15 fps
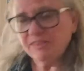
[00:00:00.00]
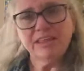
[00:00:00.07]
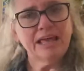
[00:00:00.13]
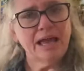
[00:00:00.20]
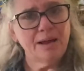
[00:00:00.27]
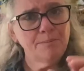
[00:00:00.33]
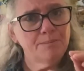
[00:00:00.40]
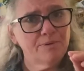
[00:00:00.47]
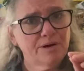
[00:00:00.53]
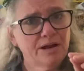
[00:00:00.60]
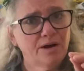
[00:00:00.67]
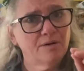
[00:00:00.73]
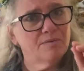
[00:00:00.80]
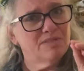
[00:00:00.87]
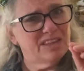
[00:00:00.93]

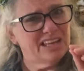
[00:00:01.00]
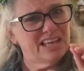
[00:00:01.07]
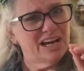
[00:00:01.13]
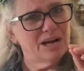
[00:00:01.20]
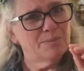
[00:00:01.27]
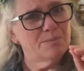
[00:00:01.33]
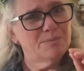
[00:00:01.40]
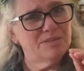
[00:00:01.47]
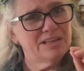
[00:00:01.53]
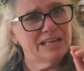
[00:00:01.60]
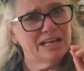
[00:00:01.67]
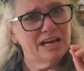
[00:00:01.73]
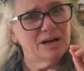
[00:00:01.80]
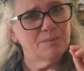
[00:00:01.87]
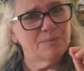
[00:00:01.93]
embryo, the
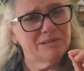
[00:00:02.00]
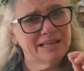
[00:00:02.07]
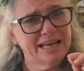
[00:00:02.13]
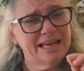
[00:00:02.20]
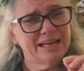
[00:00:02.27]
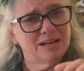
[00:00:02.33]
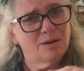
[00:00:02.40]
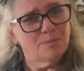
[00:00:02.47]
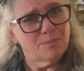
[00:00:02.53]
young plant,